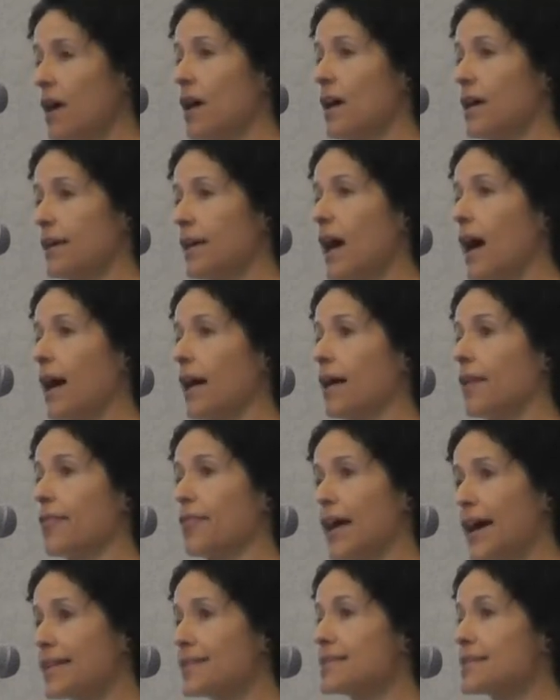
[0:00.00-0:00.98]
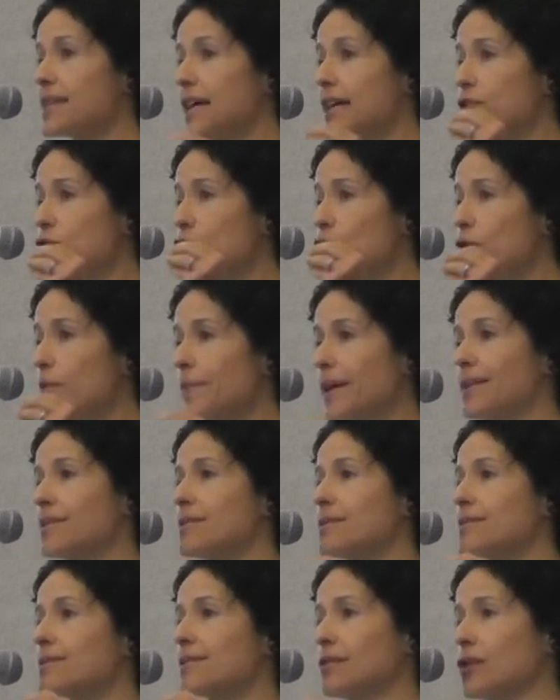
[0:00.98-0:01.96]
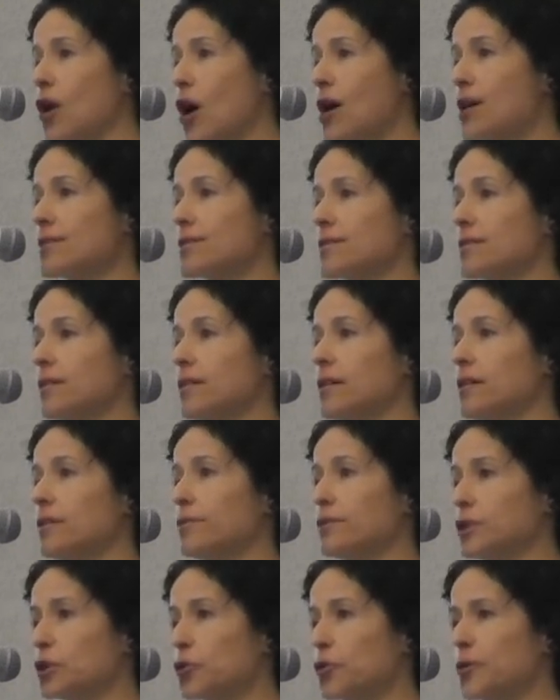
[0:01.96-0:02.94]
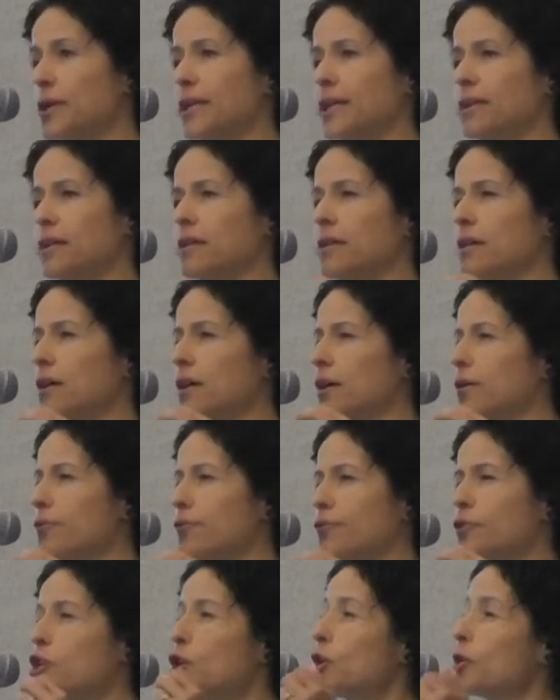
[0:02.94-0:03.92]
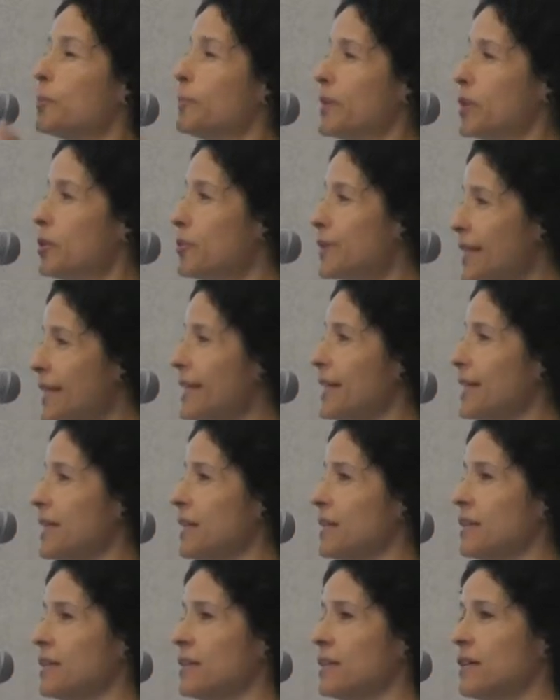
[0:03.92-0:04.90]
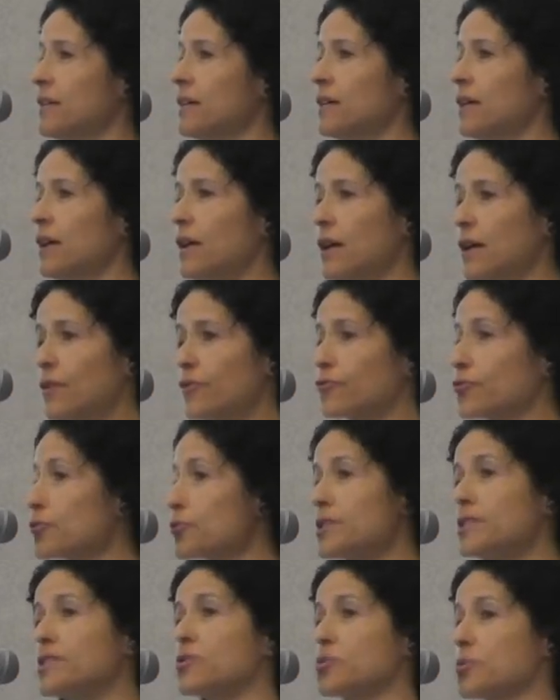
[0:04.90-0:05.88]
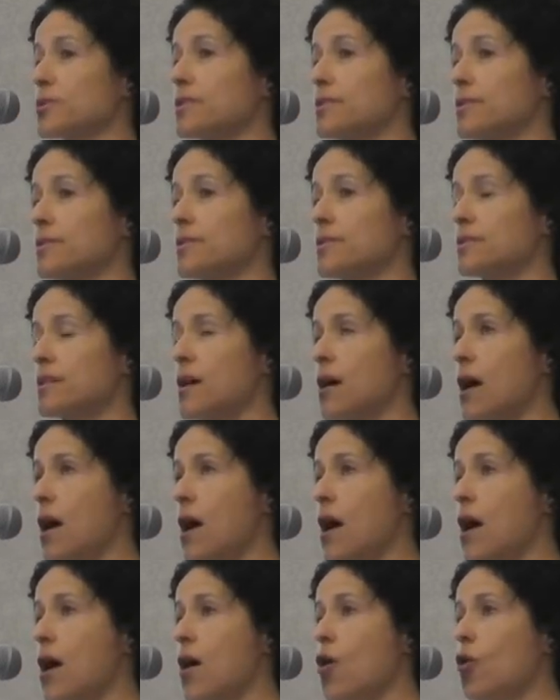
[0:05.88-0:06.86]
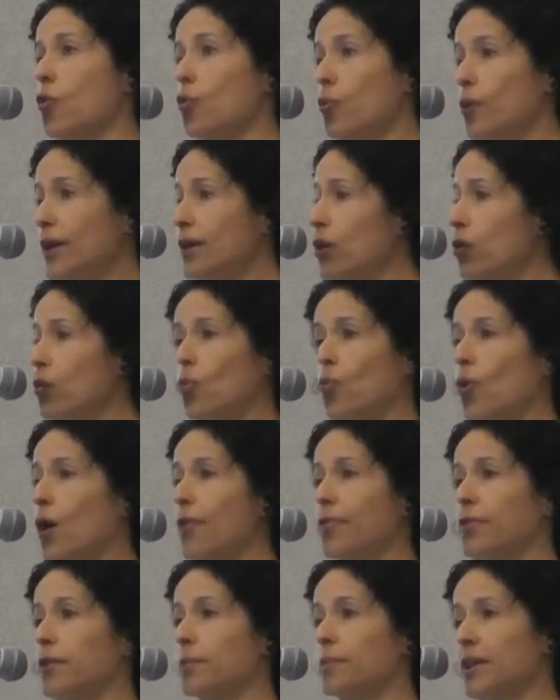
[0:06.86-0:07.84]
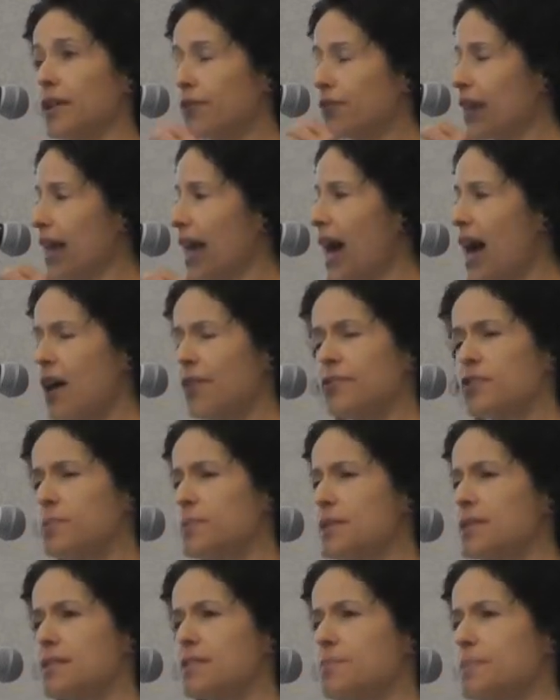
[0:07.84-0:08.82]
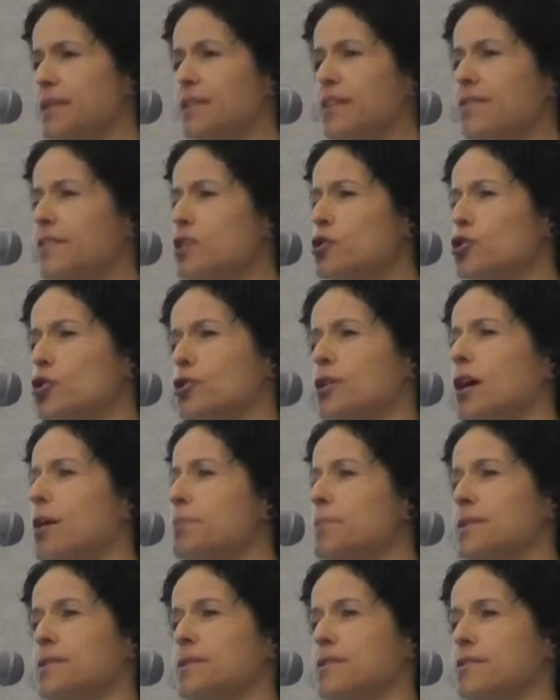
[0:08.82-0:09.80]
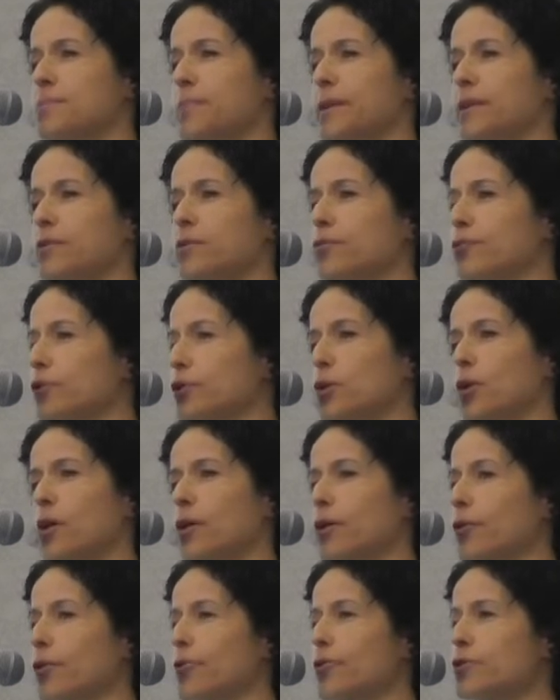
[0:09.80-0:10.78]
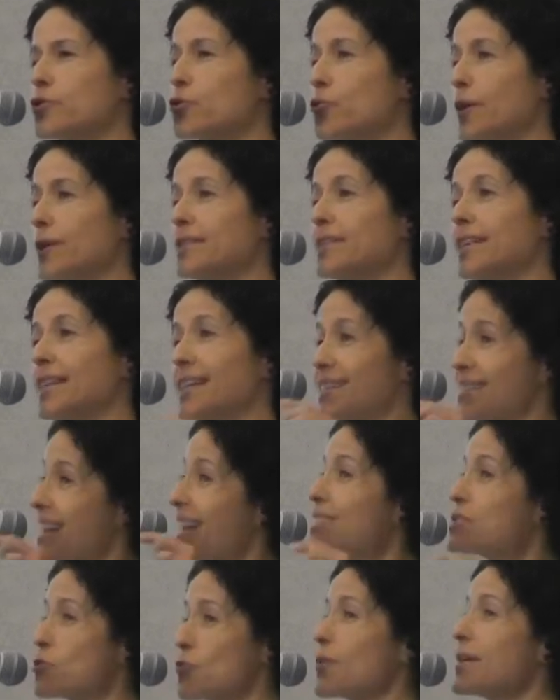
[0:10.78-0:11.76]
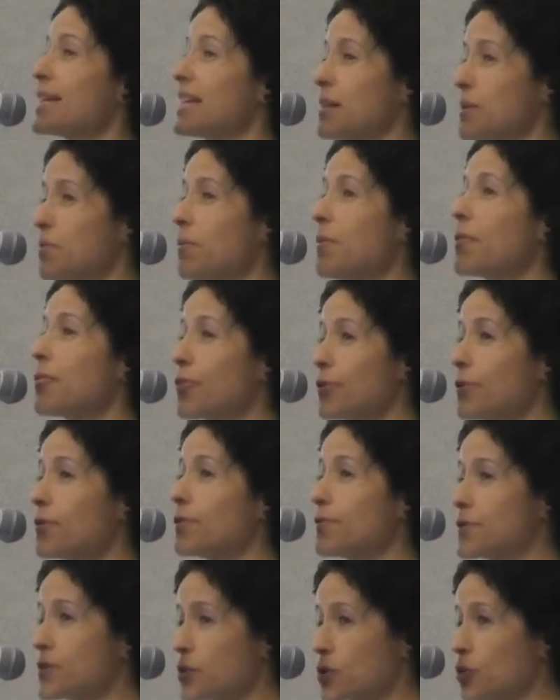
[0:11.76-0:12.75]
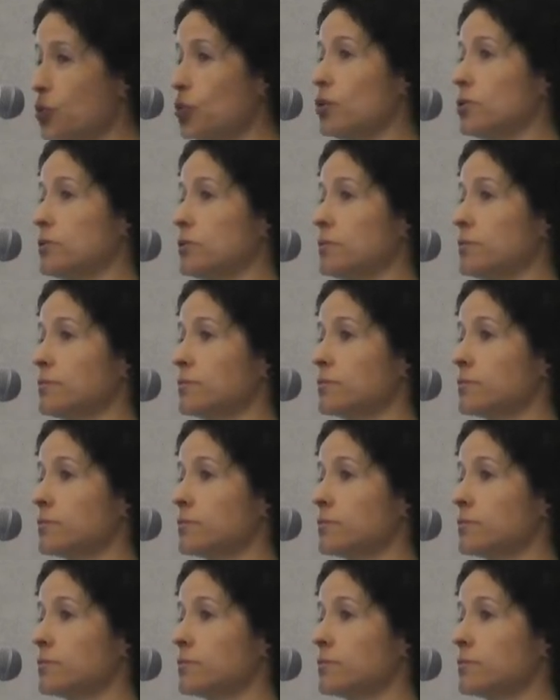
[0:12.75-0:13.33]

Yeah, that is a tremendous loss of learning, of community, of resources. We don't want them, if they have to be suspended, they should not be suspended for longer than 20 days. That's already a month of school.